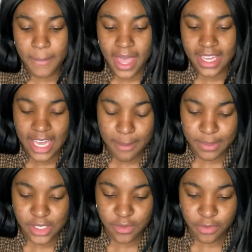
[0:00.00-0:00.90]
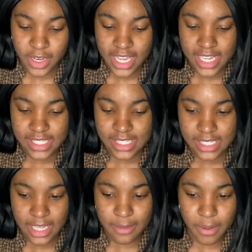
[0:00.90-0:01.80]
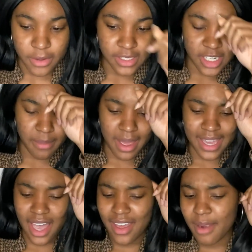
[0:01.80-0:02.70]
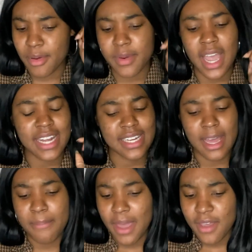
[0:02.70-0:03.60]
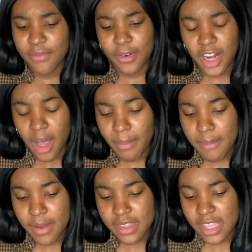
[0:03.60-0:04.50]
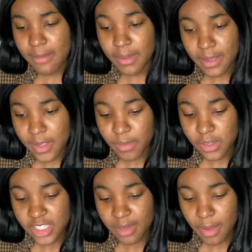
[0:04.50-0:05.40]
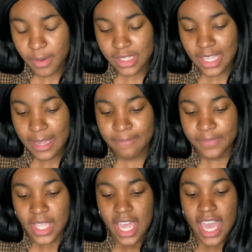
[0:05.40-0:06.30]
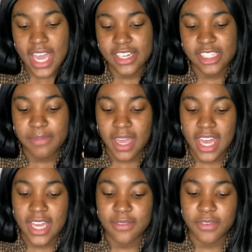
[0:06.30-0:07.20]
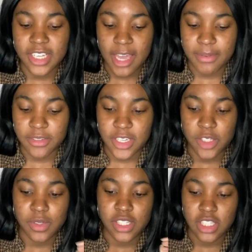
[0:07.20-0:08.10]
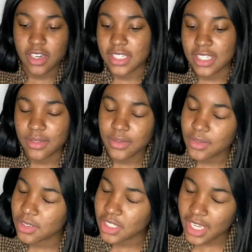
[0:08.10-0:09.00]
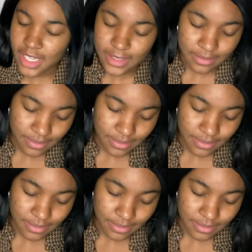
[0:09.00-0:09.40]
Campus France posted on my account. I remember I did not pay for it on my birthday, but it posted on my birthday. And just paying for Campus France was started. Whew, child.